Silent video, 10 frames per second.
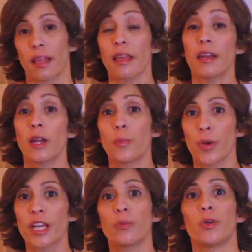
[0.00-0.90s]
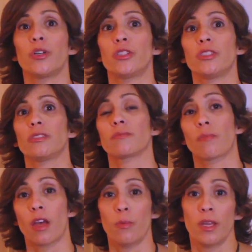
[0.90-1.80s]
In Unbreakable,
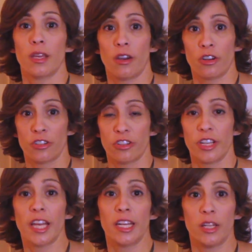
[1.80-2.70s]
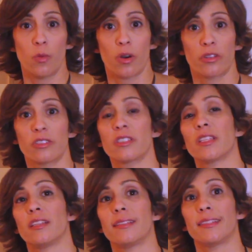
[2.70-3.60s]
my main character, Kennedy Waters,
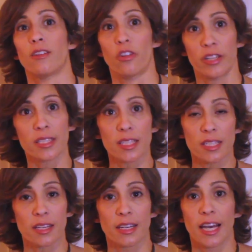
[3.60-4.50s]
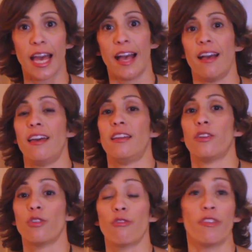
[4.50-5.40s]
is an artist, and
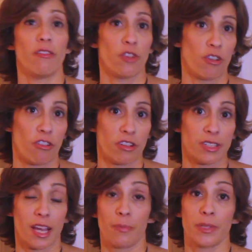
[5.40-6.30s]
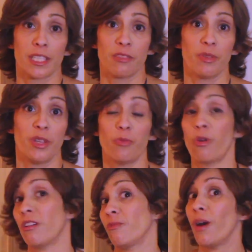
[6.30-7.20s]
her favorite artist happens to be
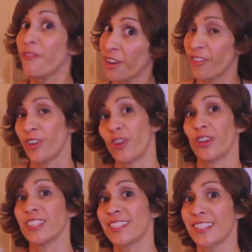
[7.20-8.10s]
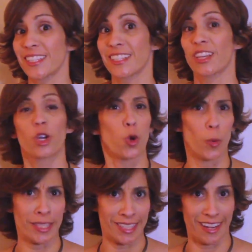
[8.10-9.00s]
one of my favorite artists,
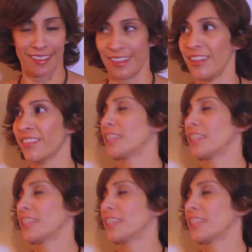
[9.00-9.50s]
coincidentally.